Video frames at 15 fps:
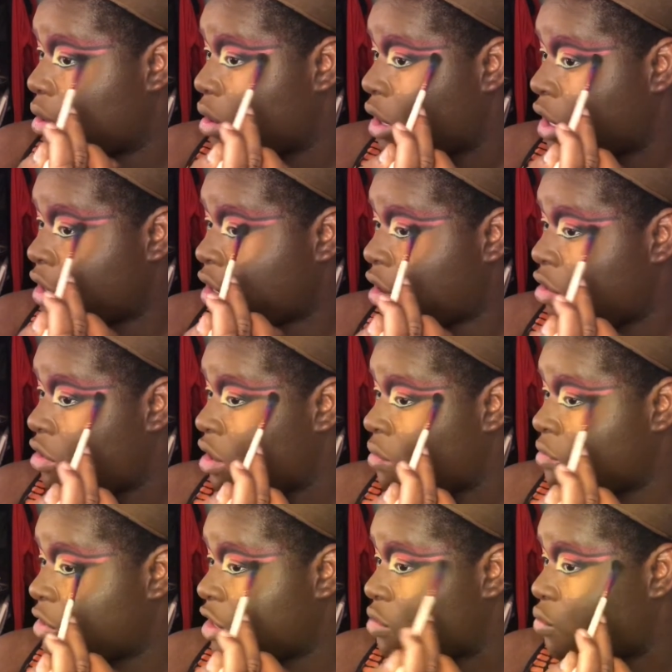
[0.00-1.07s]
I told you
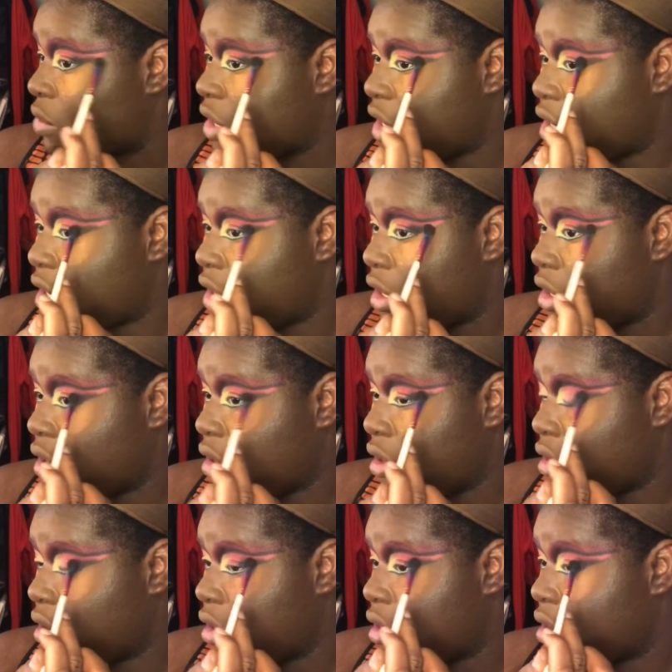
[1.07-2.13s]
I'm just winging it.
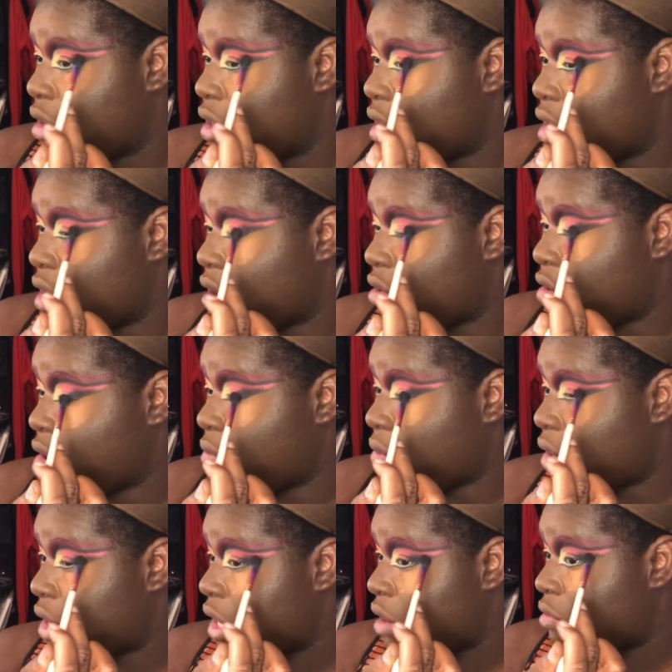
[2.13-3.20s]
I don't know
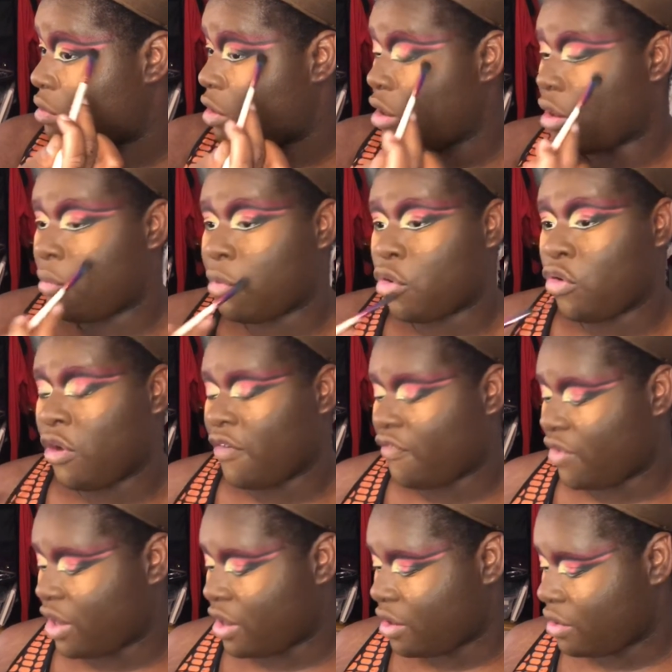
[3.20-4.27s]
what kind of look I'm going
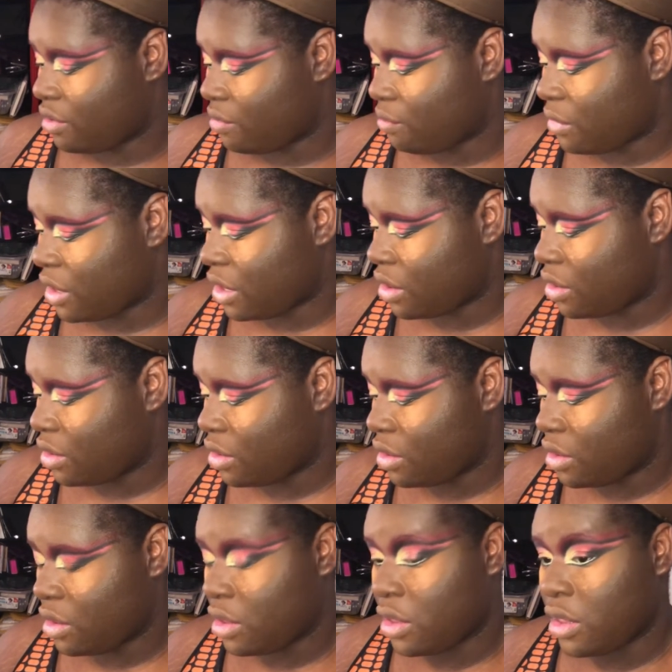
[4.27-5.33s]
for, but
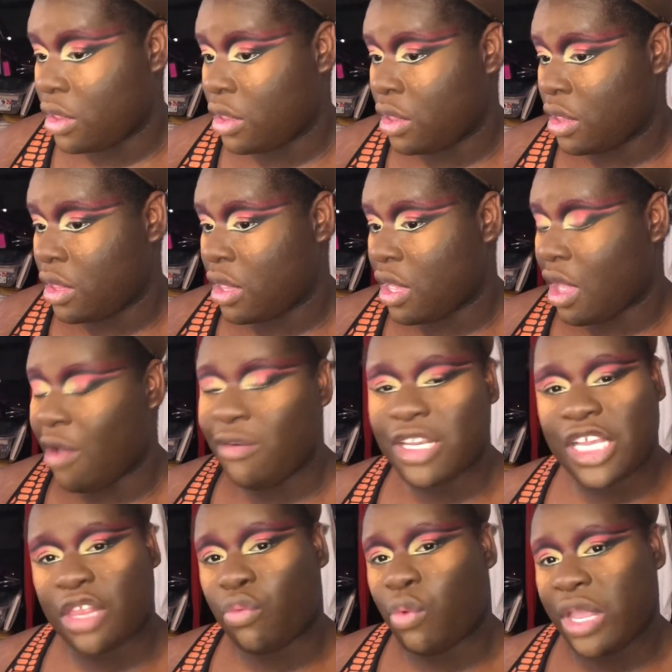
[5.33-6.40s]
I'm
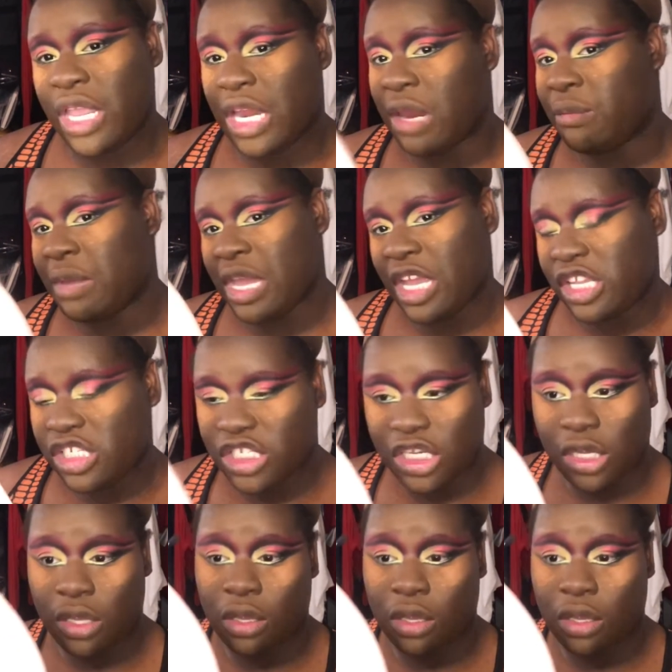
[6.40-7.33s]
just winging it, bitch.